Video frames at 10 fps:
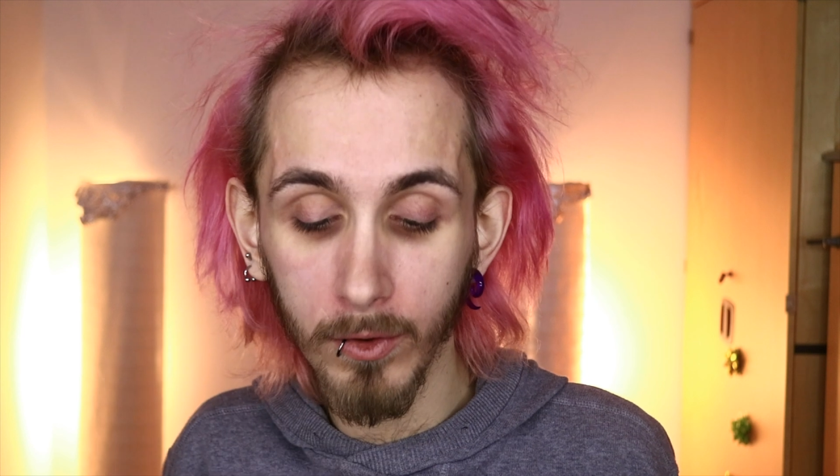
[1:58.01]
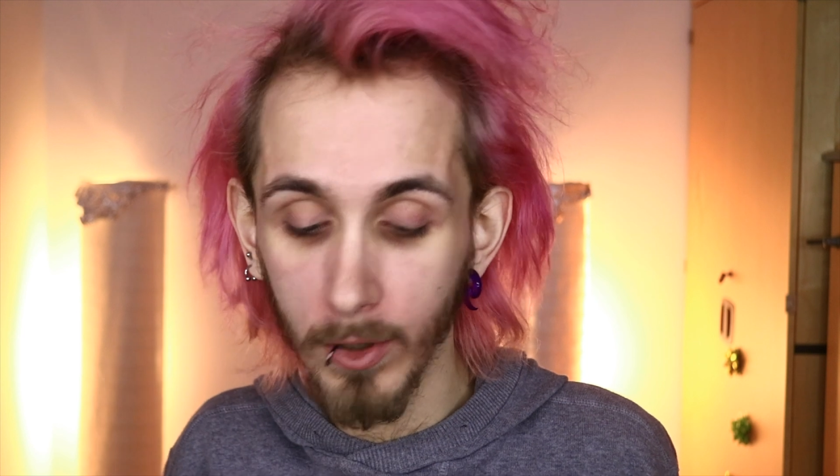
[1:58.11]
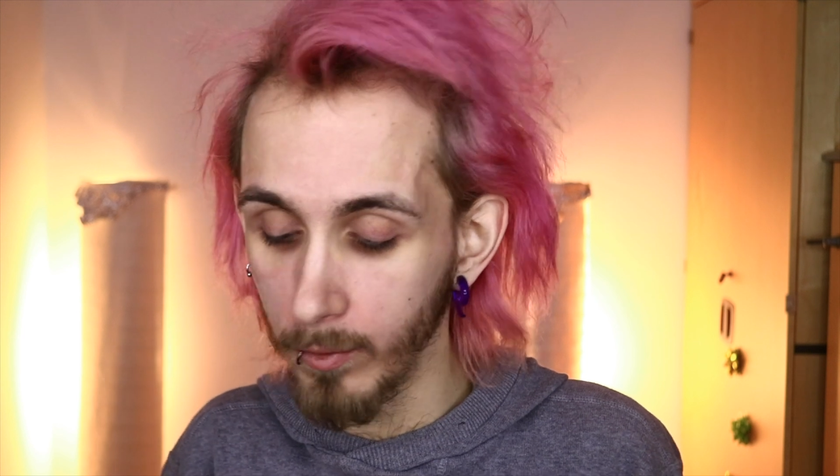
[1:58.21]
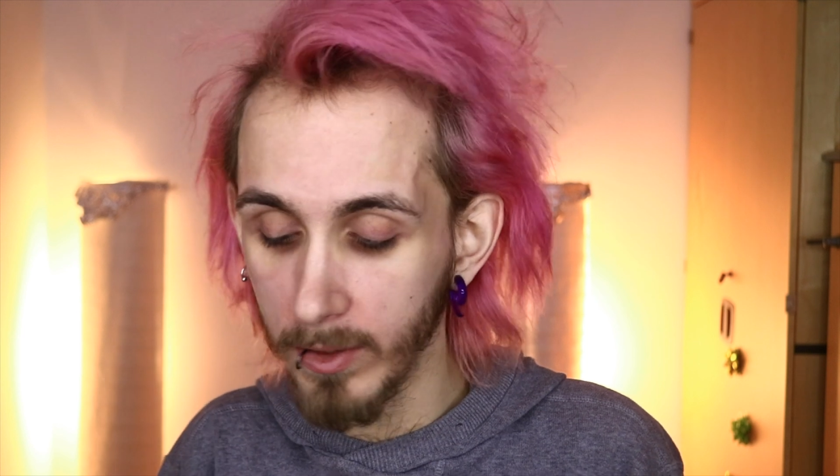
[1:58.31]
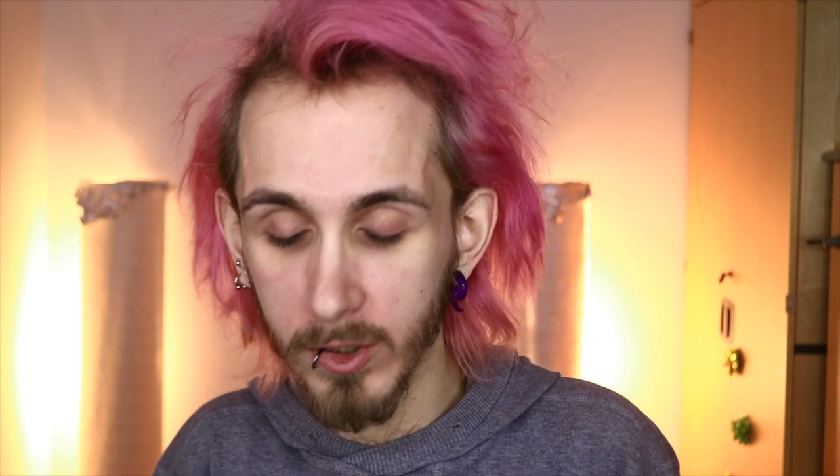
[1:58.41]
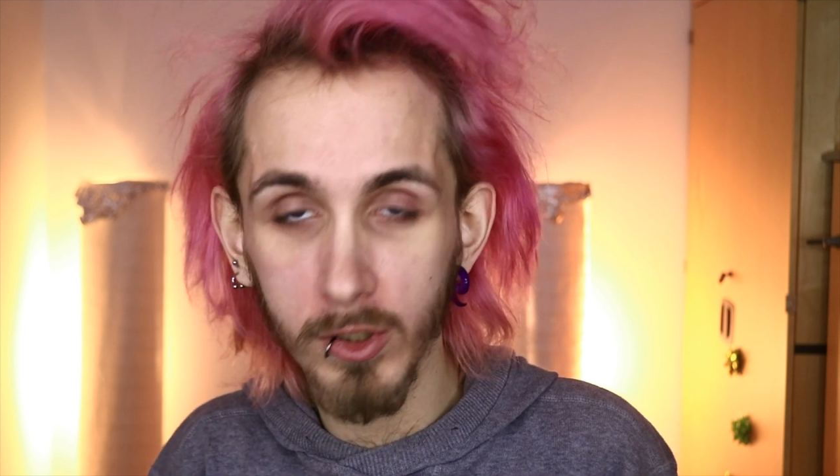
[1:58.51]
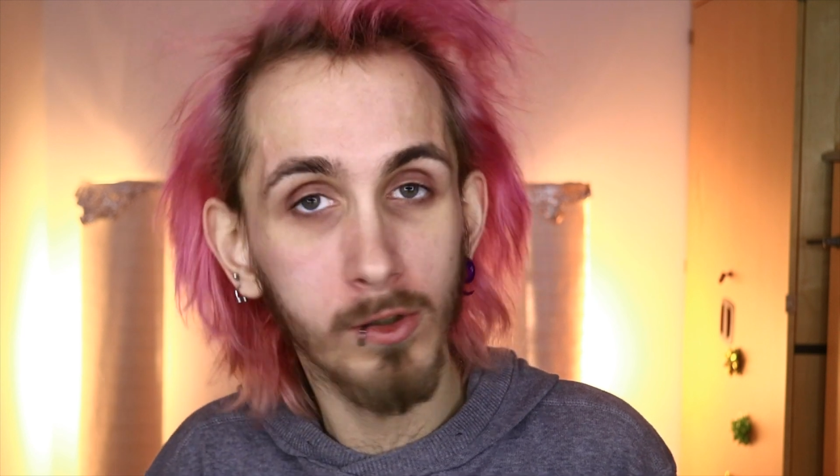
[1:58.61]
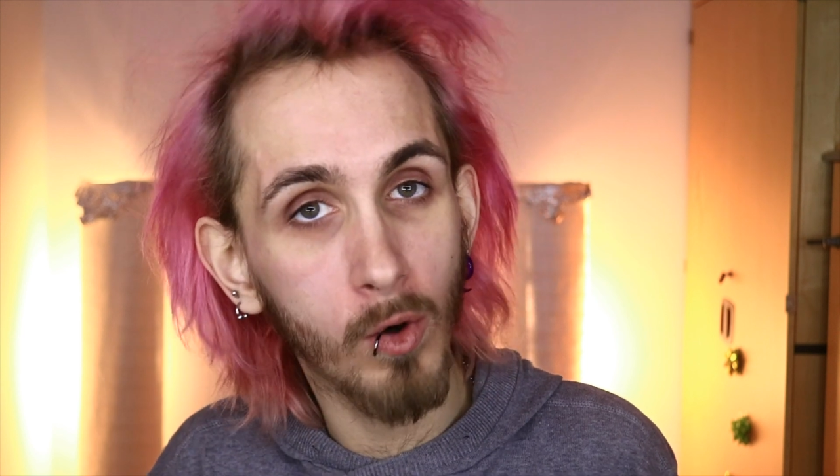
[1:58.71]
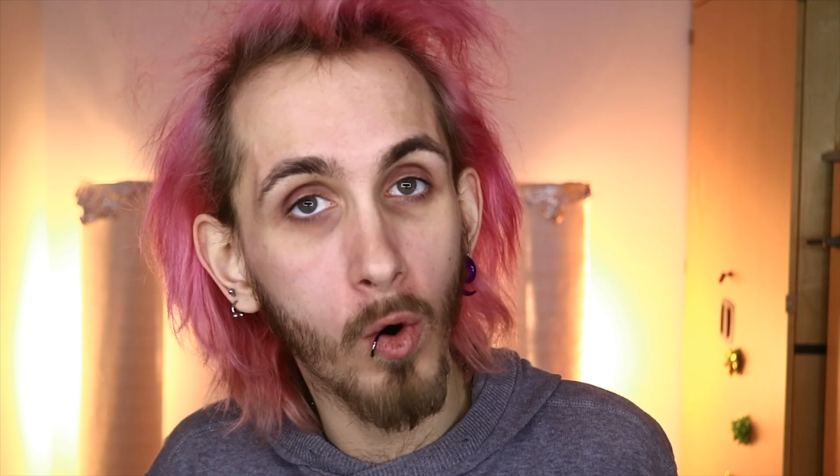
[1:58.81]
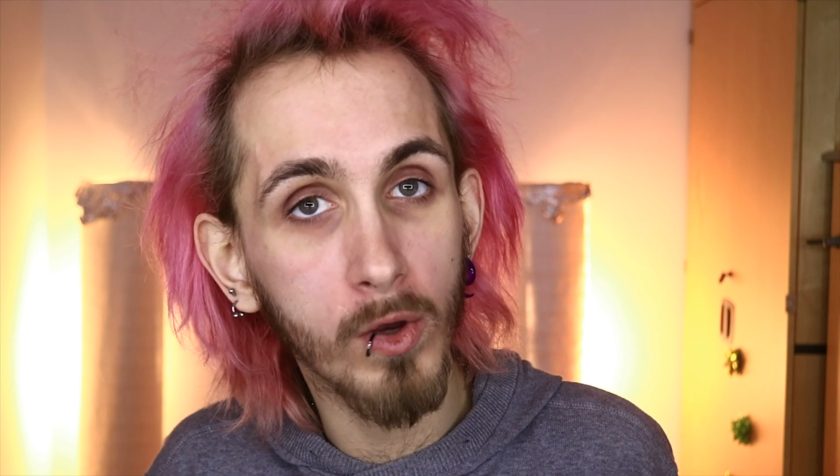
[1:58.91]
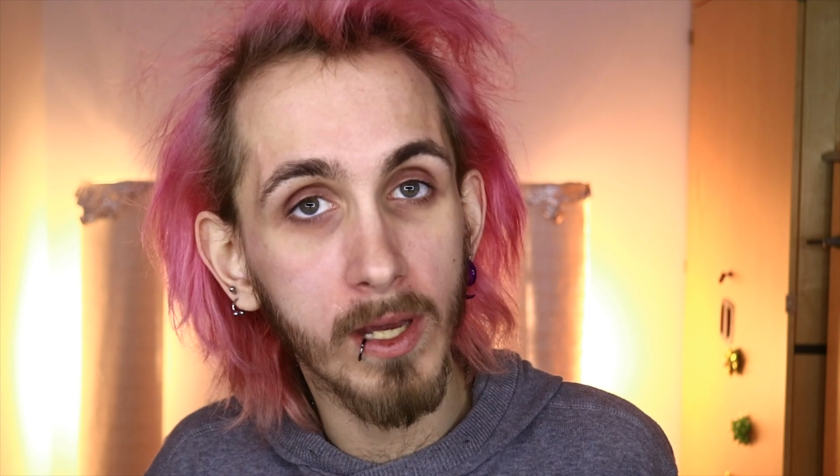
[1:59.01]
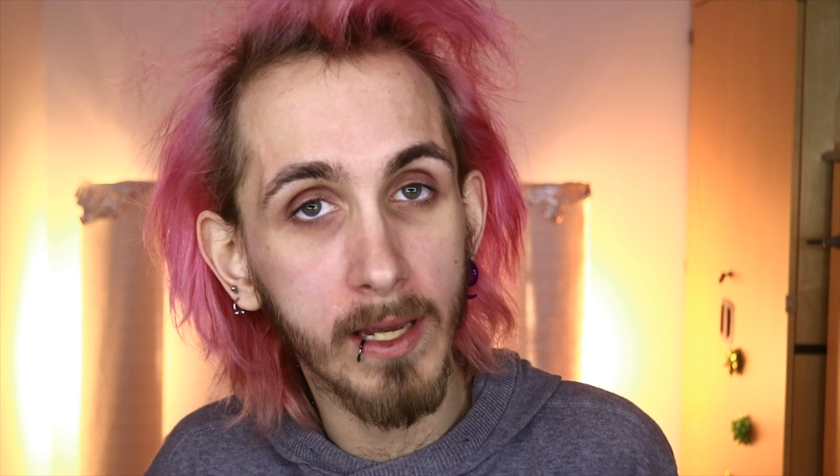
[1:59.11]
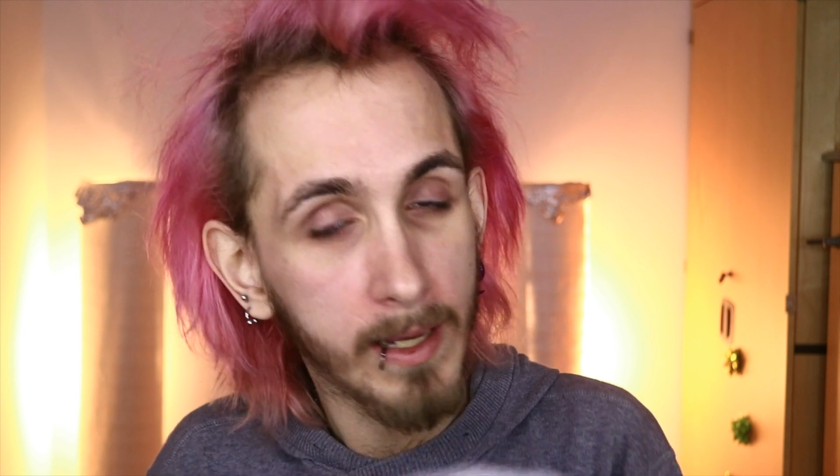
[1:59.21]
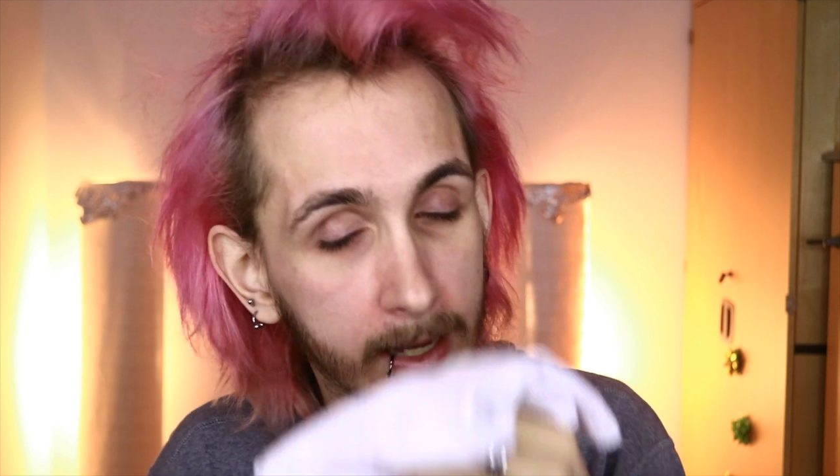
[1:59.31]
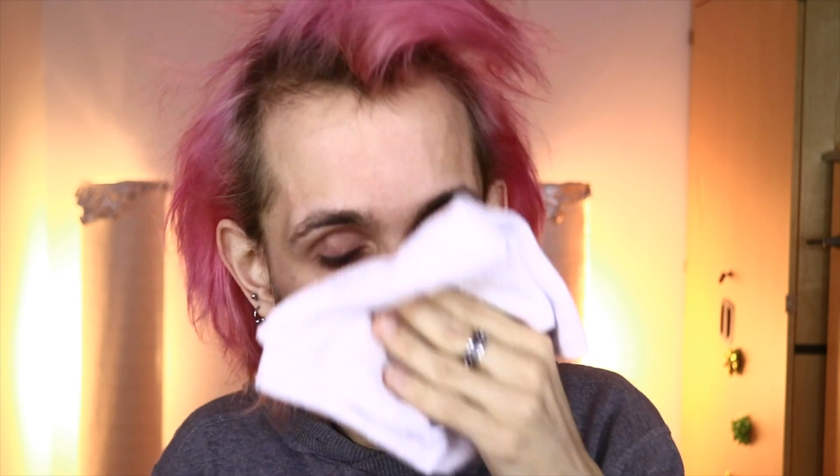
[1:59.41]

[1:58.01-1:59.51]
you know, destroying